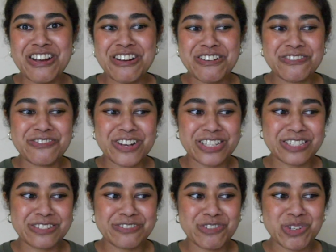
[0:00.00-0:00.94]

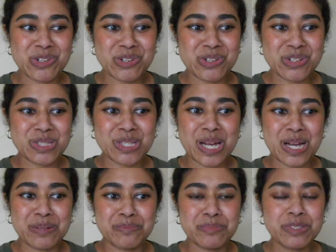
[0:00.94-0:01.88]
first of all,
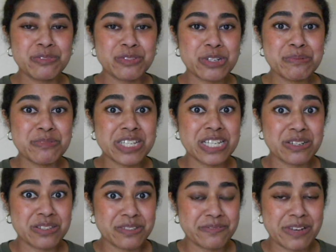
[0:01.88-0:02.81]
before I begin
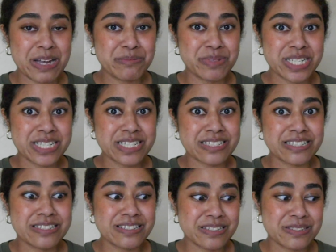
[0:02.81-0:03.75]
on the fabrics,
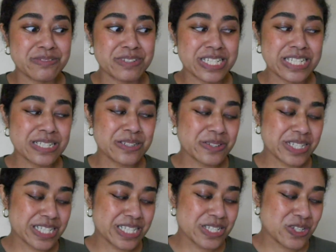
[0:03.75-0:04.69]
I just wanted to
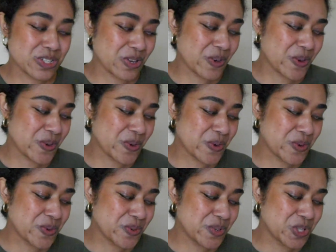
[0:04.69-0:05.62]
quickly
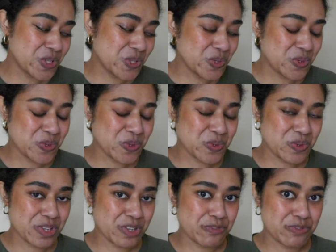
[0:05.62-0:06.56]
show you
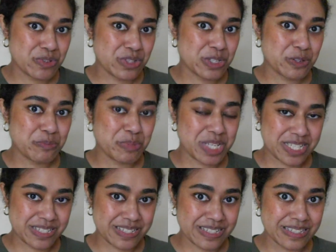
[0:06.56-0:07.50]
a few little
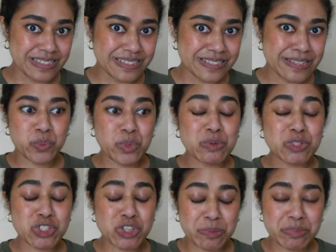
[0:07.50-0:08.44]
pieces. We were
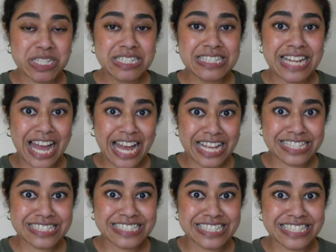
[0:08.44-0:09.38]
shopping in
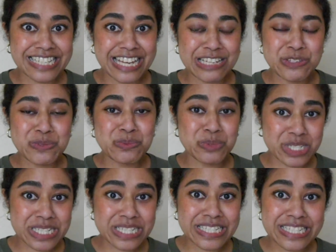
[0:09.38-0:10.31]
Aldi and you
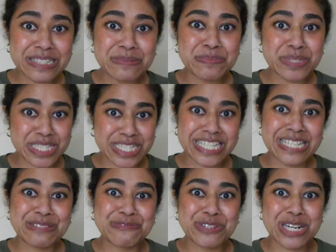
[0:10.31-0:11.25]
wouldn't
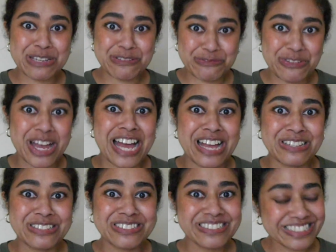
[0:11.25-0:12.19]
believe what I
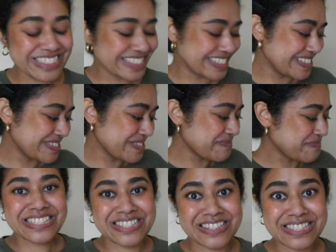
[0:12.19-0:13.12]
found.
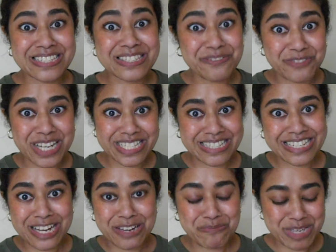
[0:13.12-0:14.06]
So this is the first
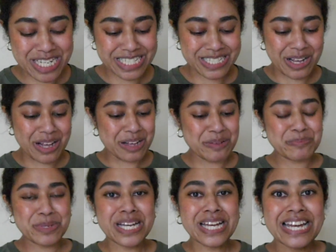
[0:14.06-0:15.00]
thing I picked
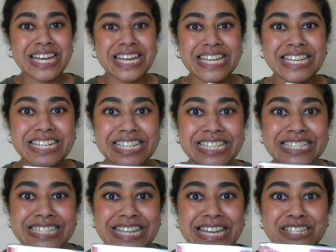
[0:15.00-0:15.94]
up. It
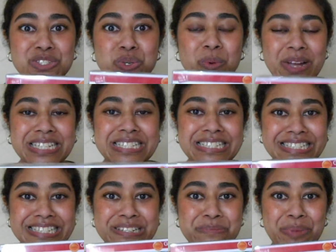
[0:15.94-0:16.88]
is a
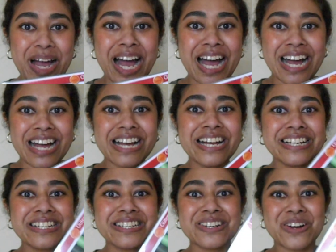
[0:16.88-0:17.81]
20 pack